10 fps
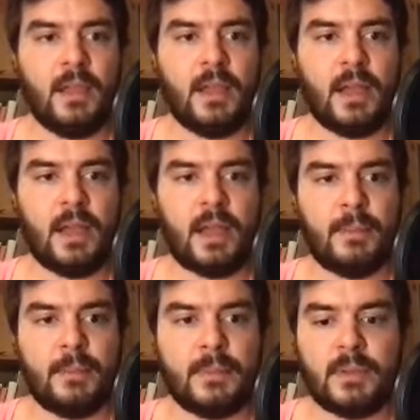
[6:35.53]

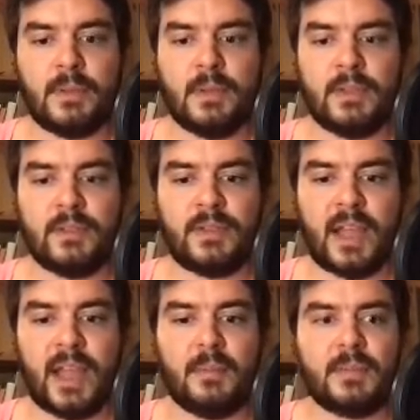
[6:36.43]
Um,
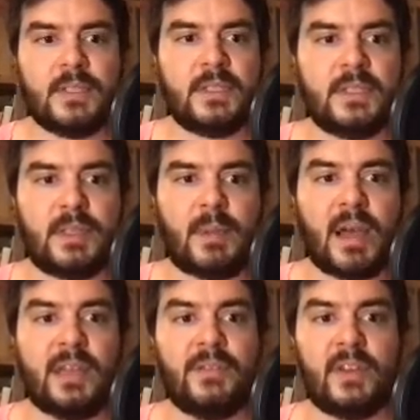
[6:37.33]
times some
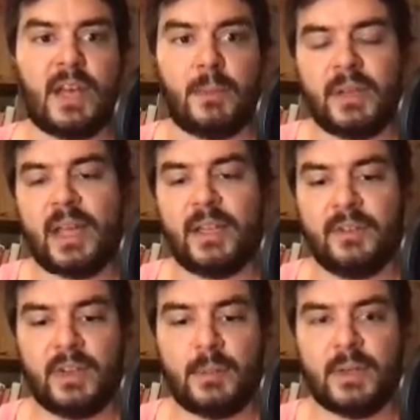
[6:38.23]
uneven number. The
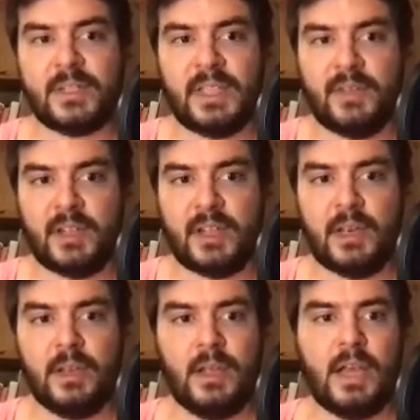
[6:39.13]
uneven number is 7
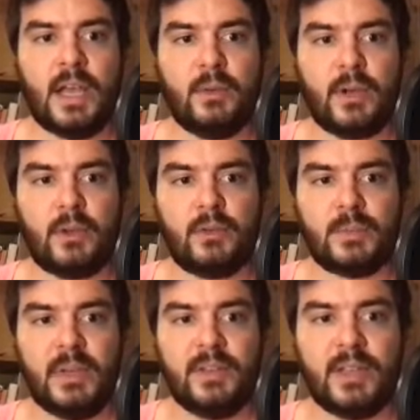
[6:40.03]
again. And we're going to
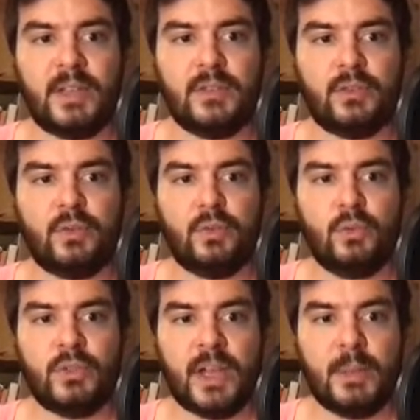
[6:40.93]
split that into 2
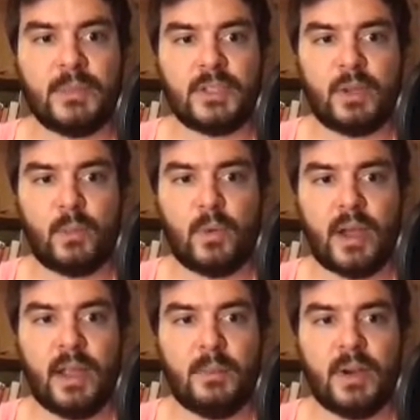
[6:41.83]
times some
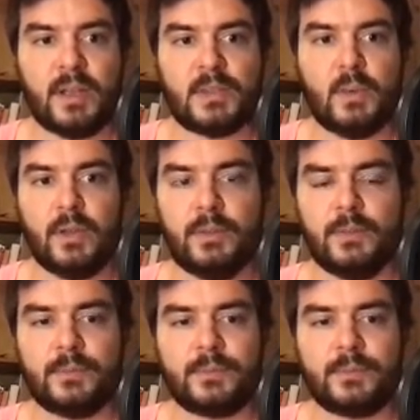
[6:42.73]
y plus 1.